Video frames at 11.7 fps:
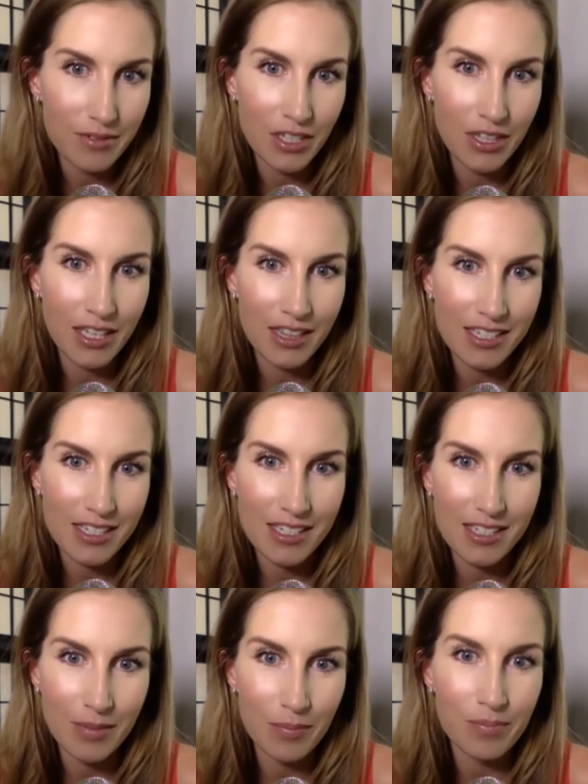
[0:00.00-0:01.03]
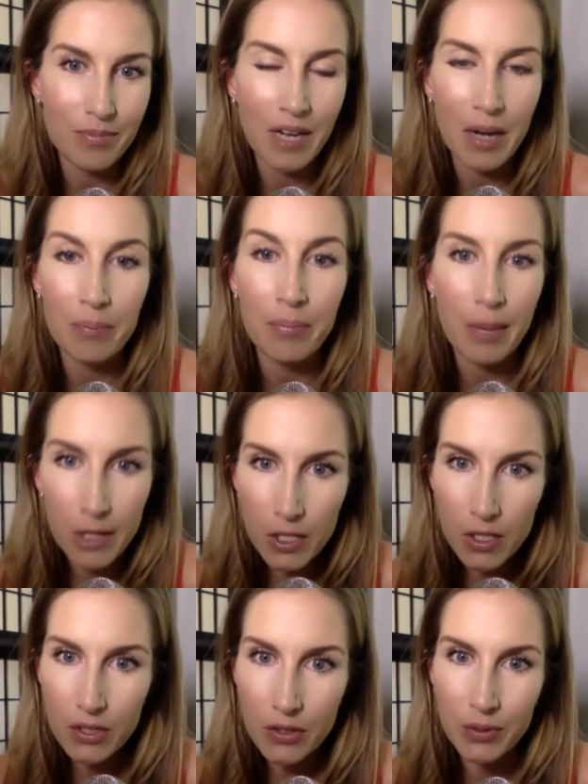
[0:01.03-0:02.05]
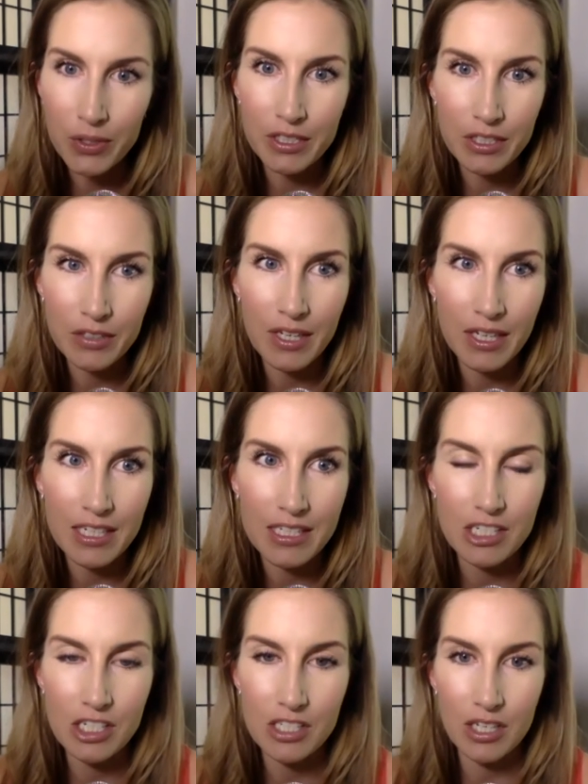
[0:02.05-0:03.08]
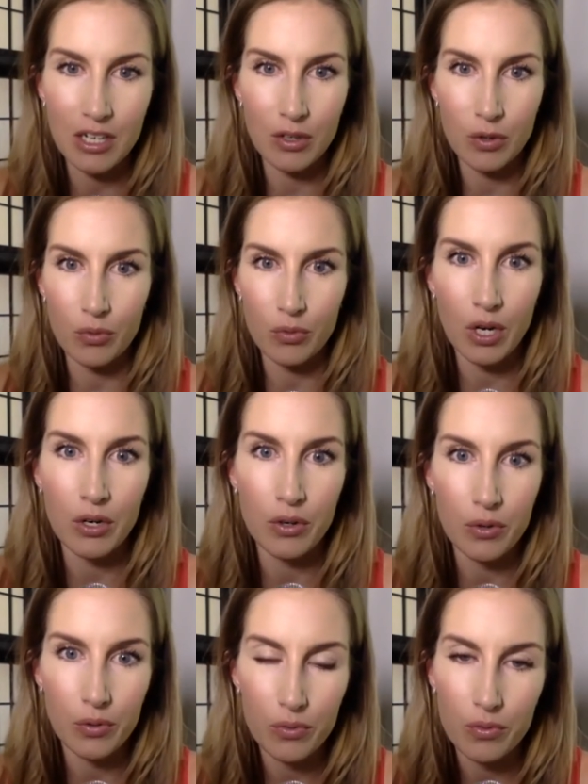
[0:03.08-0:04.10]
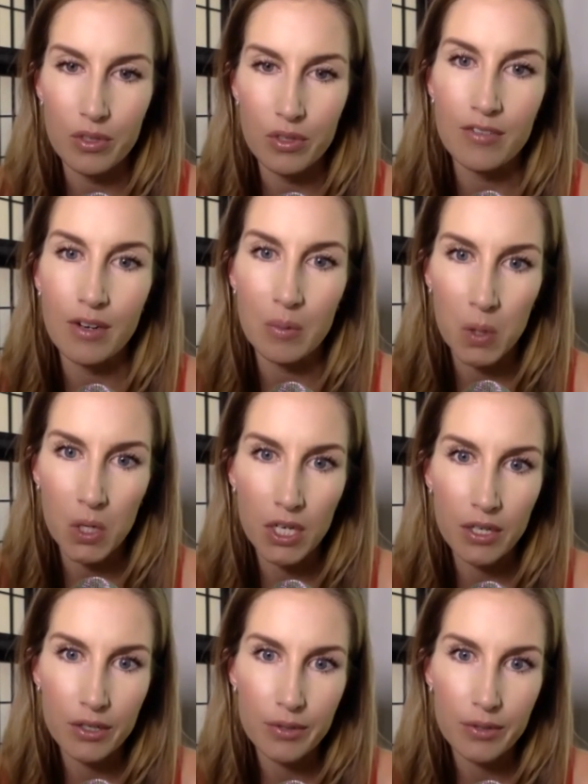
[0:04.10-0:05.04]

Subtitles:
Do you think this is a bubble, or do you think it's just going to grow even more?